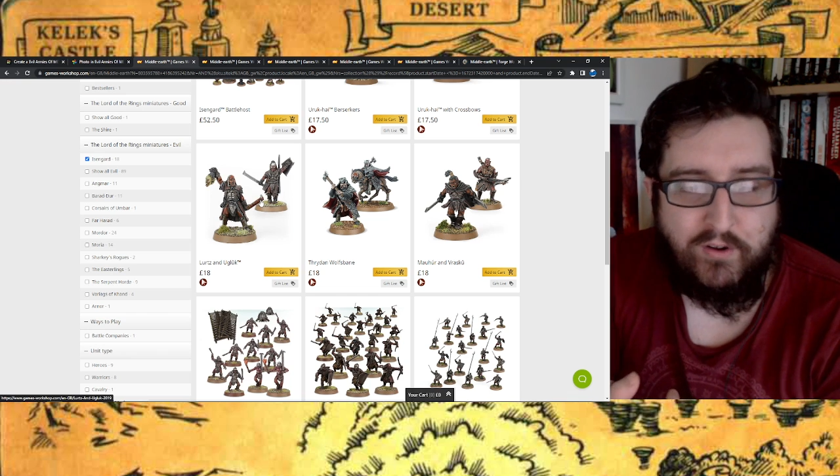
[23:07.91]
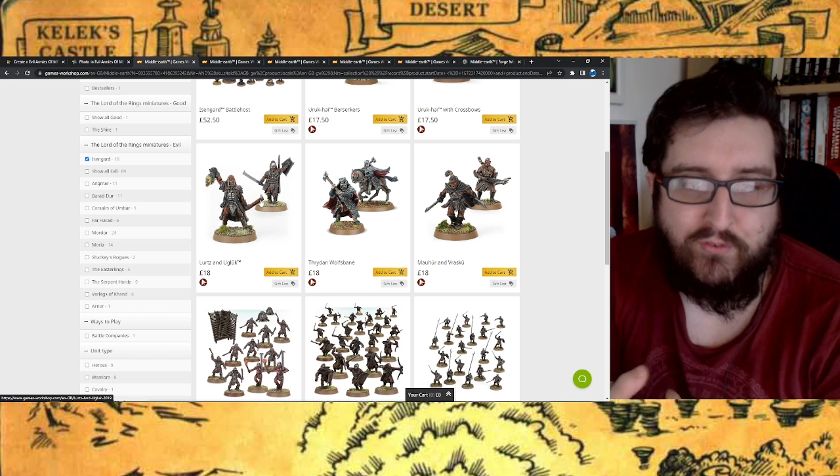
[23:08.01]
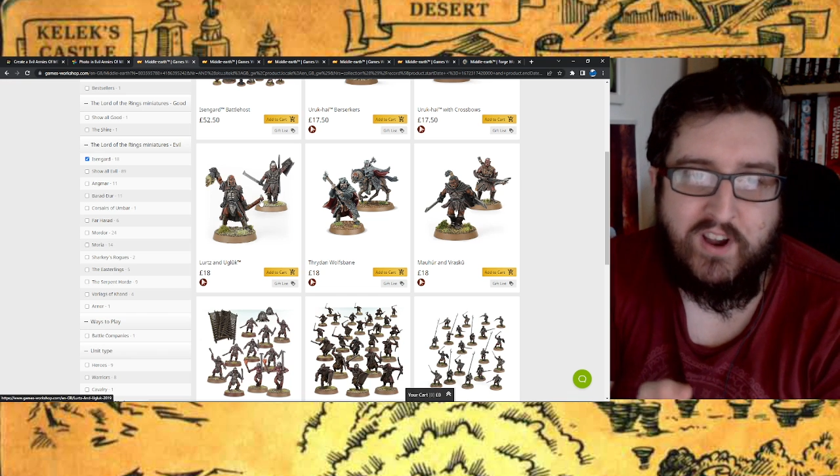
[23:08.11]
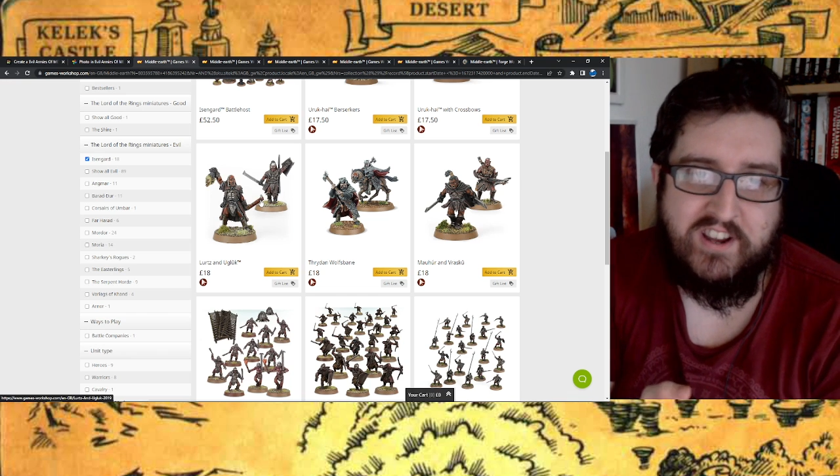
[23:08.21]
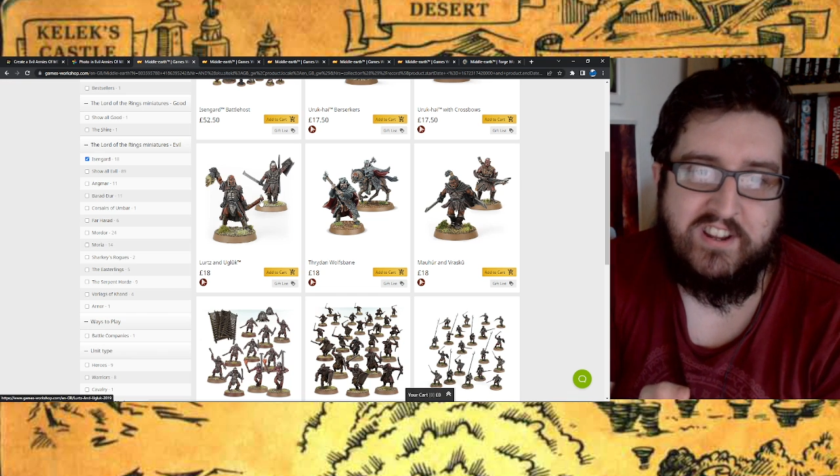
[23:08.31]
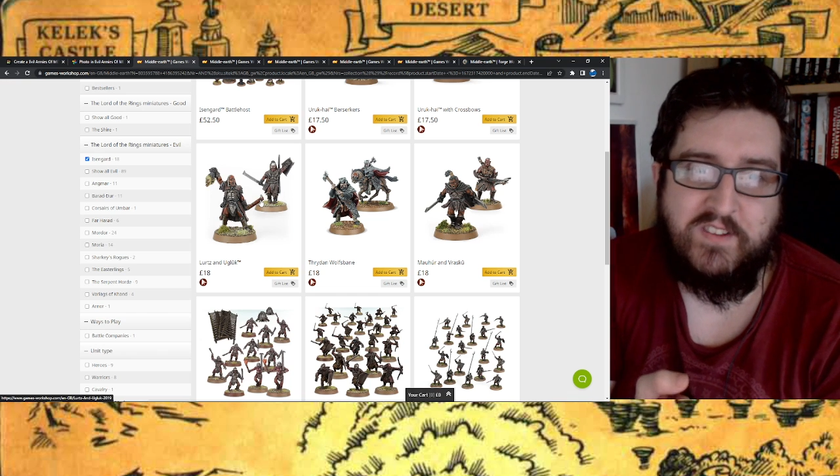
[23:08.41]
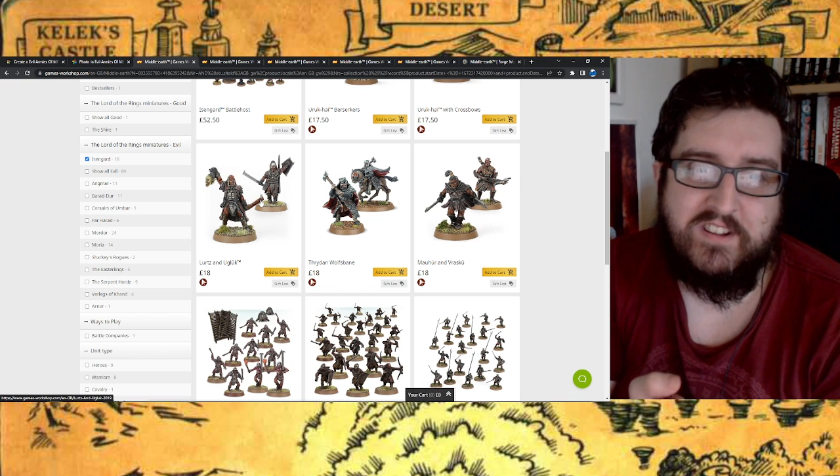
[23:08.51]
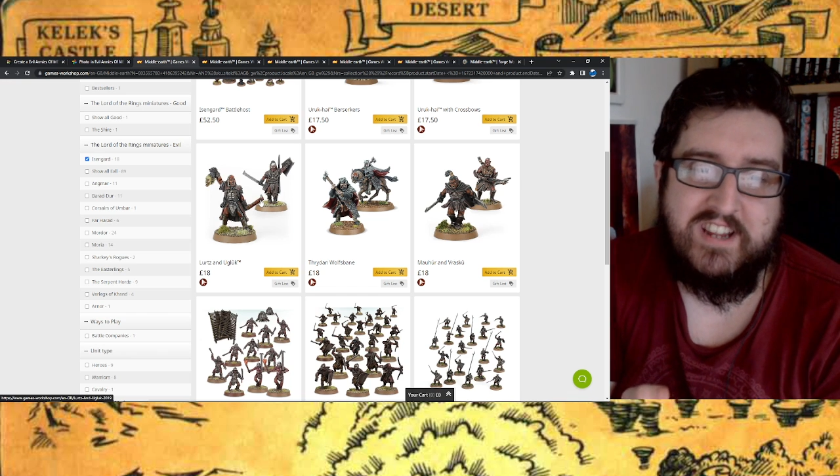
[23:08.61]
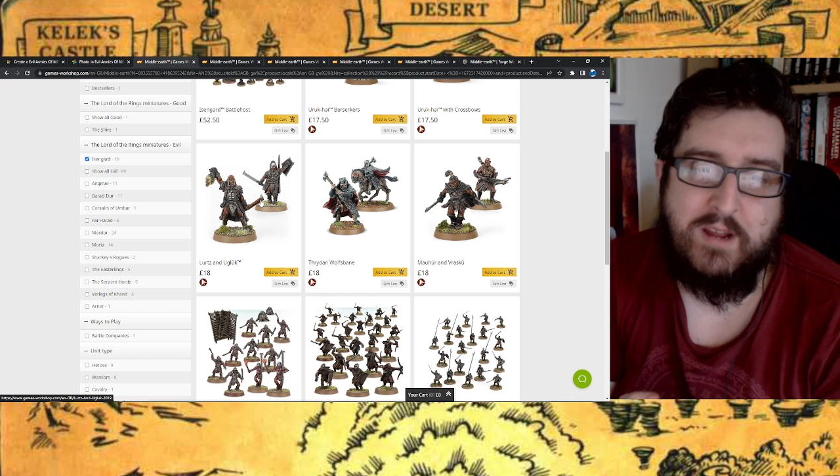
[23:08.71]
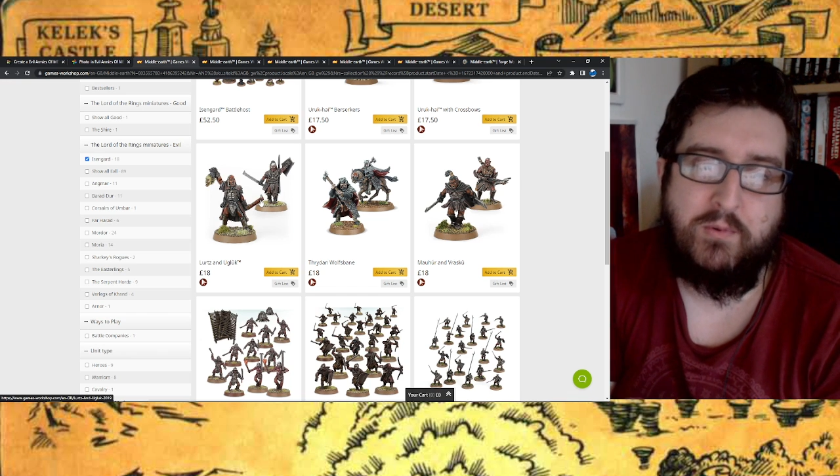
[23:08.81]
fighting on the
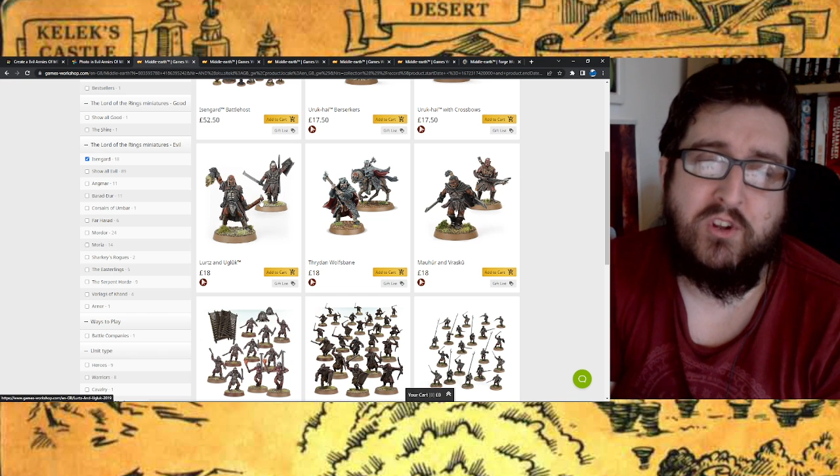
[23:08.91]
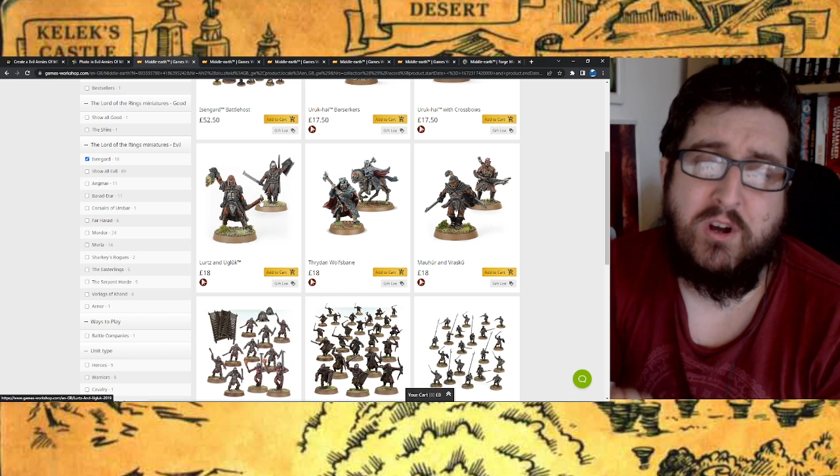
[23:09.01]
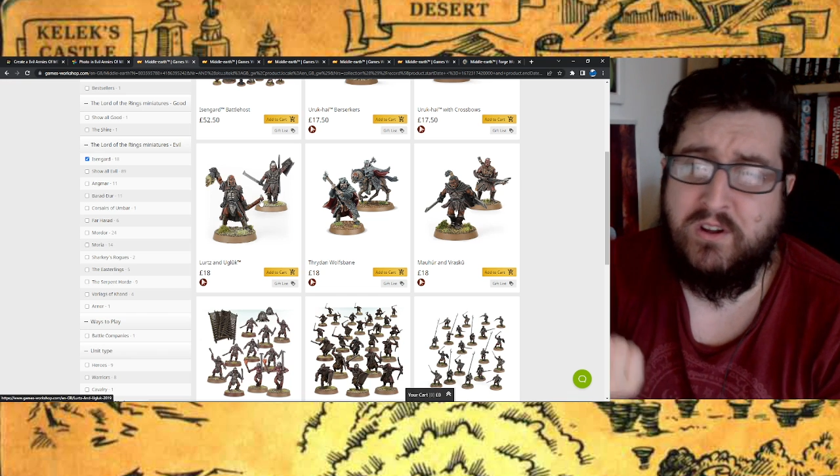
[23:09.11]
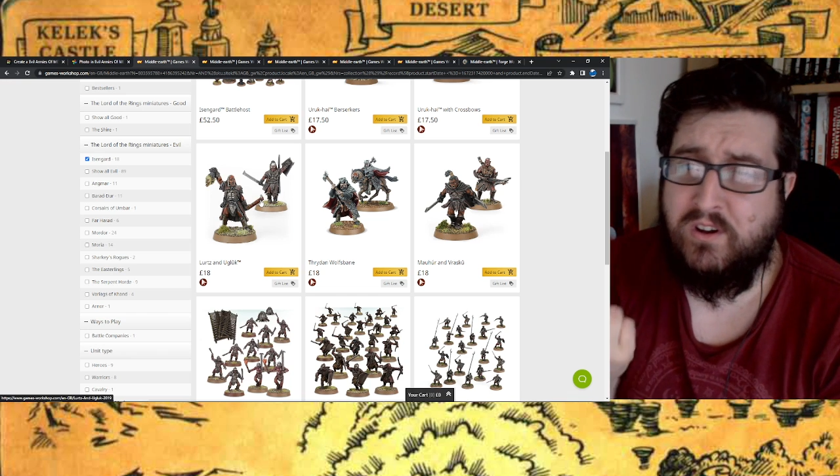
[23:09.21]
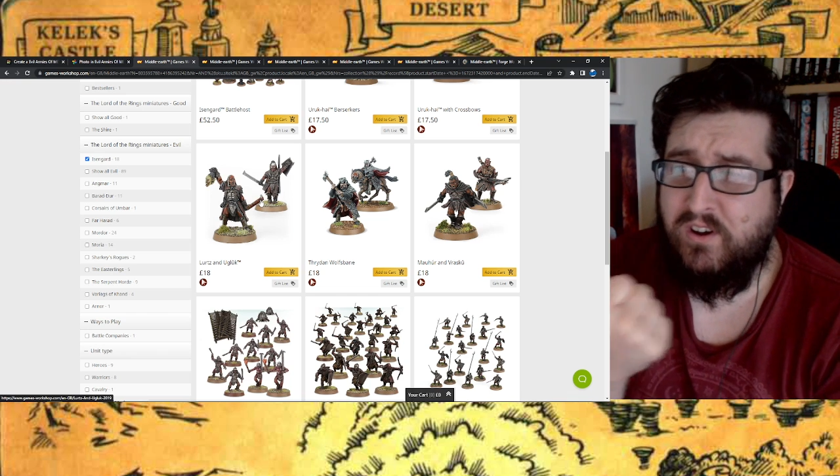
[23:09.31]
tabletop.